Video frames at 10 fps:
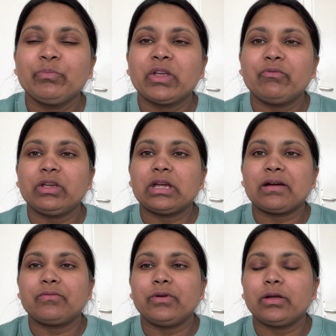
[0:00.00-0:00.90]
We
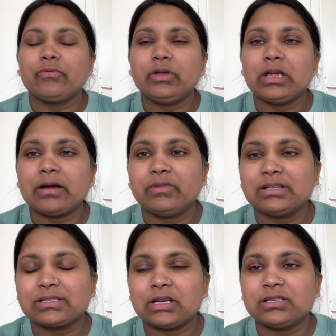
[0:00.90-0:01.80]
have
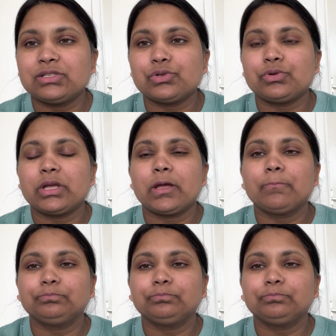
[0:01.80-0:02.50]
discussed today